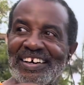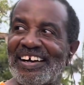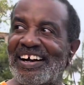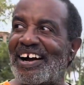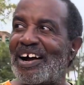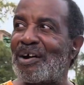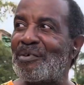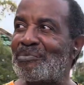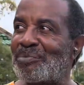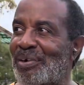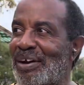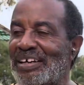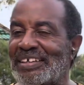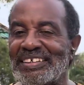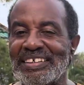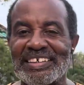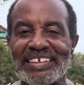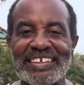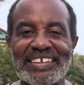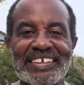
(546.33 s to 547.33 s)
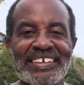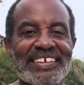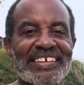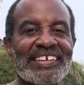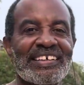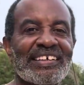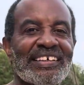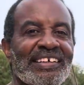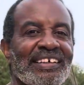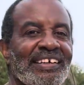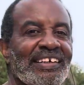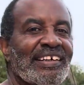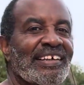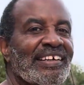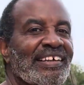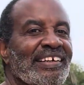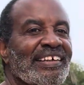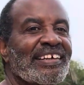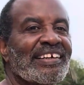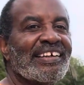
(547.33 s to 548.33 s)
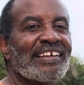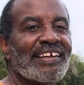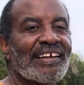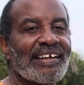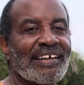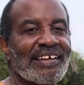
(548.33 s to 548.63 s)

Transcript: can you please tell us who you are?